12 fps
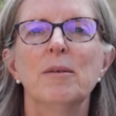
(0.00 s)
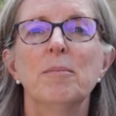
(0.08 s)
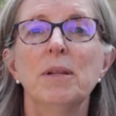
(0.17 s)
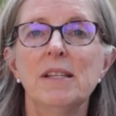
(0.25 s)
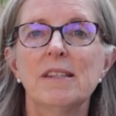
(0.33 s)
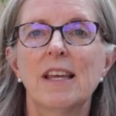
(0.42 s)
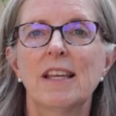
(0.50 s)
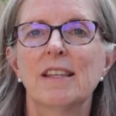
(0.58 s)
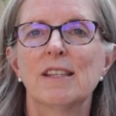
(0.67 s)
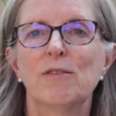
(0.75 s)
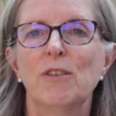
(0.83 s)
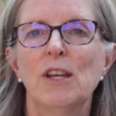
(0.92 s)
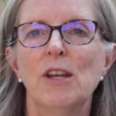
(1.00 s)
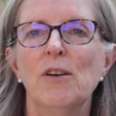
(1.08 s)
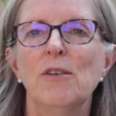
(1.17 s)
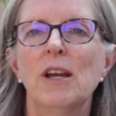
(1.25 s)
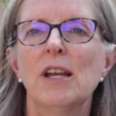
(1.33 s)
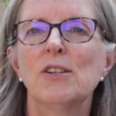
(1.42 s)
Please like this
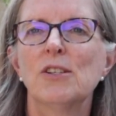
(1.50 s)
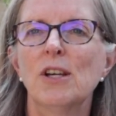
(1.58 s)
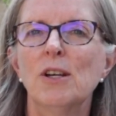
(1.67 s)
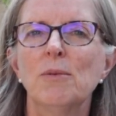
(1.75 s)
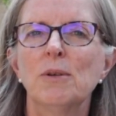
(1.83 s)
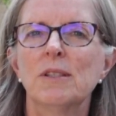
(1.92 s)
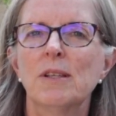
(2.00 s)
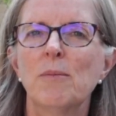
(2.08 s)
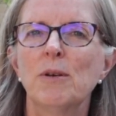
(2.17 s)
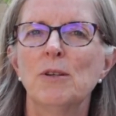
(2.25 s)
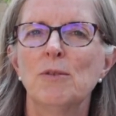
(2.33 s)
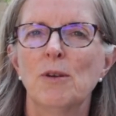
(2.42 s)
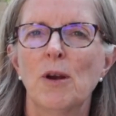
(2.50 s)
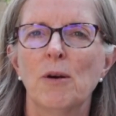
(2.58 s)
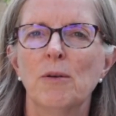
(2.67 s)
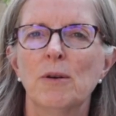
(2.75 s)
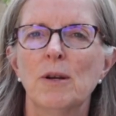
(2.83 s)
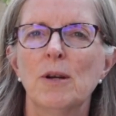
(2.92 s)
video and share it with someone you
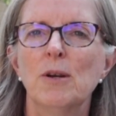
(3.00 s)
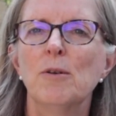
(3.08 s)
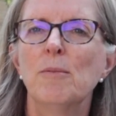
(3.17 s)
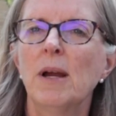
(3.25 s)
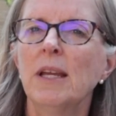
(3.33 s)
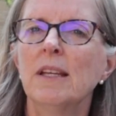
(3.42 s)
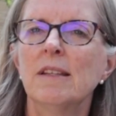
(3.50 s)
know who might